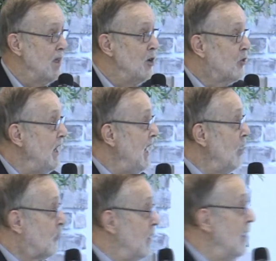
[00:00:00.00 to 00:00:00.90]
You see,
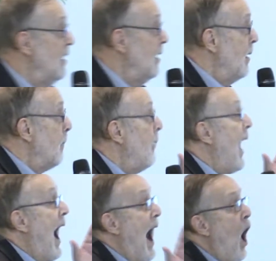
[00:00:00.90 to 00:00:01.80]
it's the
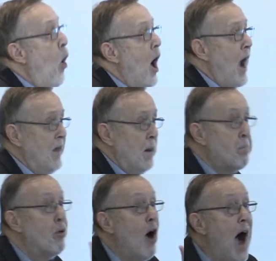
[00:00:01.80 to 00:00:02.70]
power and the
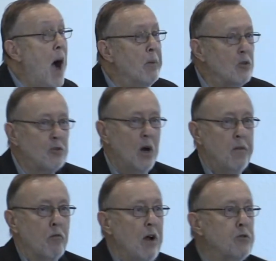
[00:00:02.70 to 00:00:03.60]
promise of
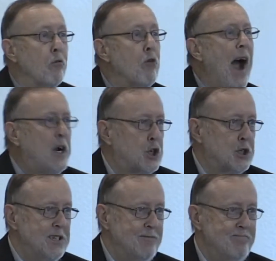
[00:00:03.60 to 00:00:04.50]
the
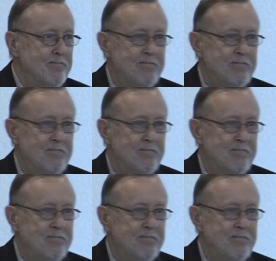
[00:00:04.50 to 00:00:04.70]
resurrection